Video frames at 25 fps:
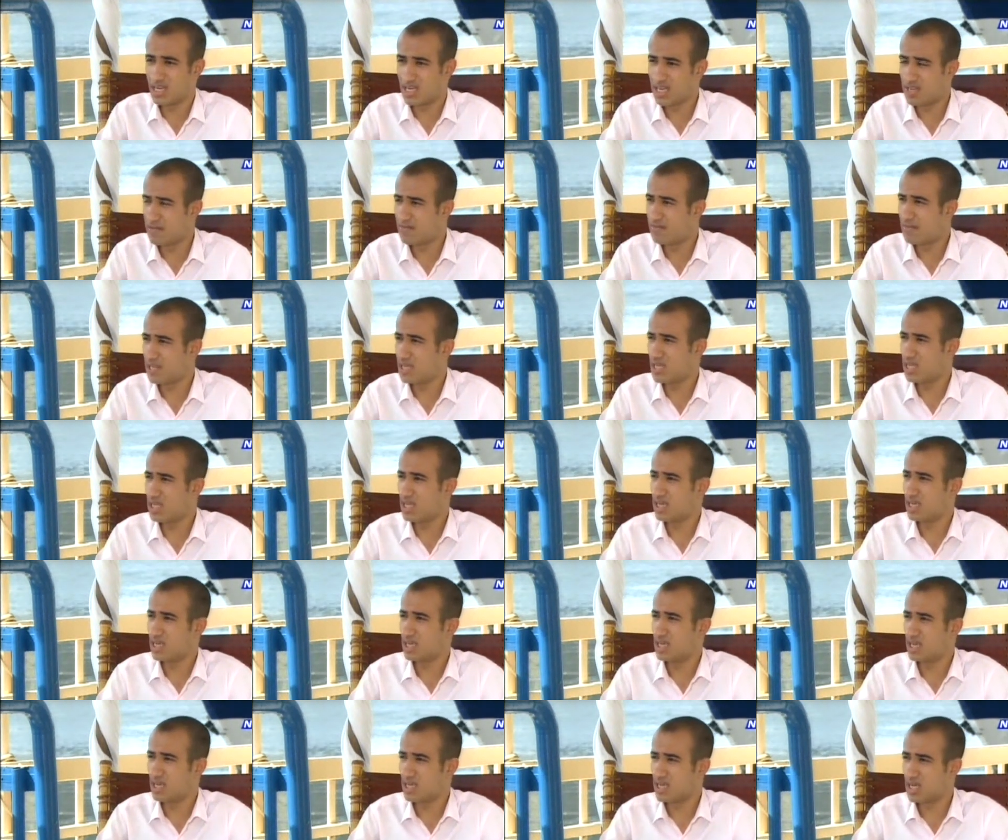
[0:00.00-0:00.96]

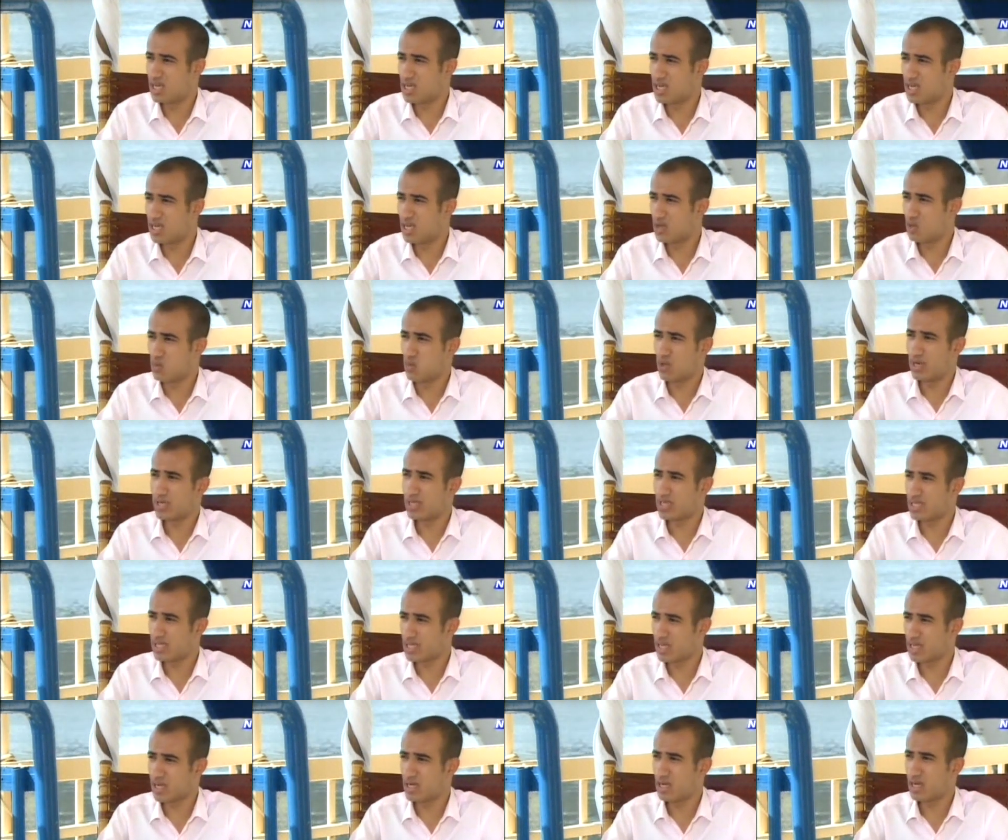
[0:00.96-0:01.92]
heavy
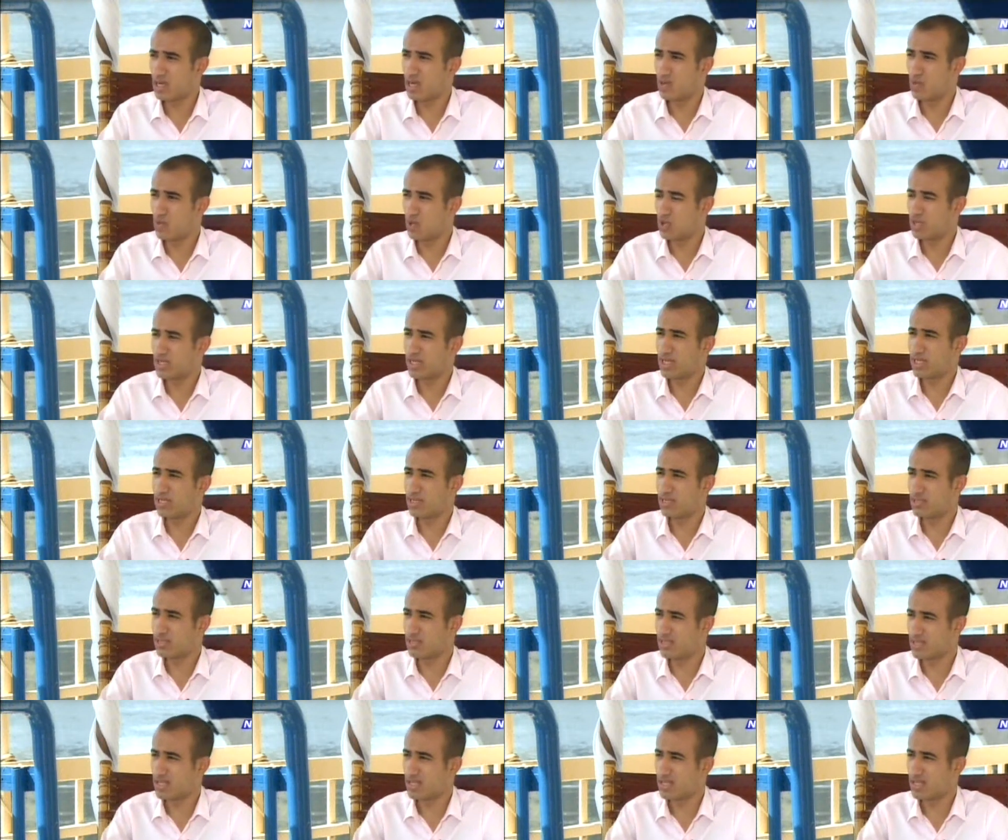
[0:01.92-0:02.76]
worker